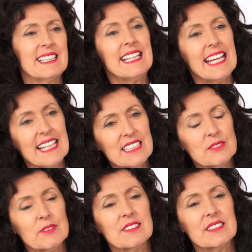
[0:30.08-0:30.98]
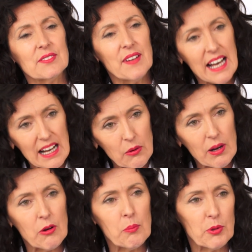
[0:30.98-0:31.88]
in ignorance of how
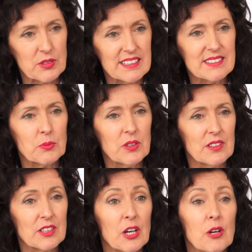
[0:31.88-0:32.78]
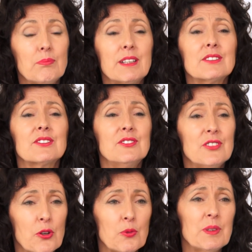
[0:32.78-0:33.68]
our bodies work because
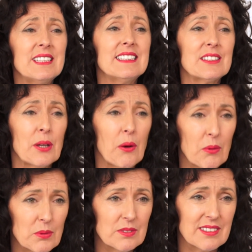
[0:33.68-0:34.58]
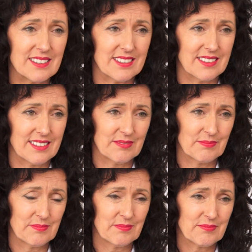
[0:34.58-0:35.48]
nobody told us.
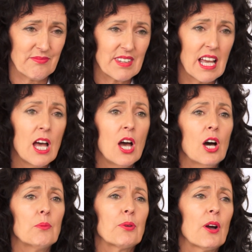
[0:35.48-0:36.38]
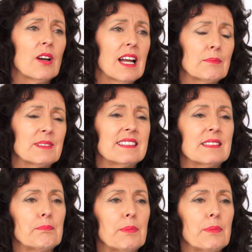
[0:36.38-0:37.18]
A prolapse is a